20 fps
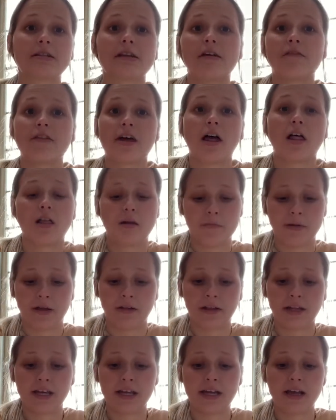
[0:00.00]
in the
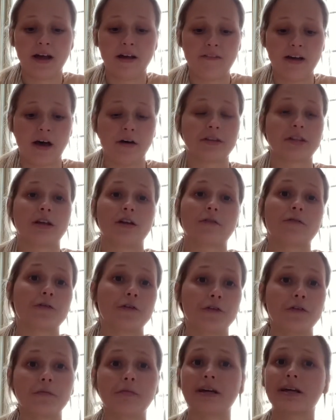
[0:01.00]
availability of healthier
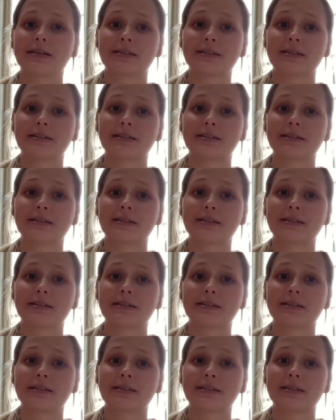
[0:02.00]
food because